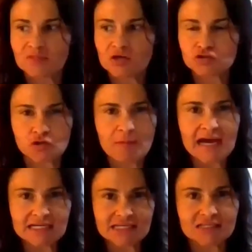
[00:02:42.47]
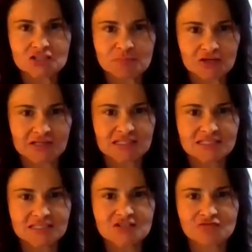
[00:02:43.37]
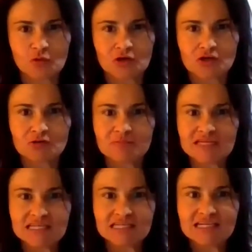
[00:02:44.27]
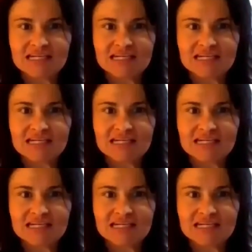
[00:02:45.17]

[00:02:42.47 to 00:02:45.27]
traumatic experiences for me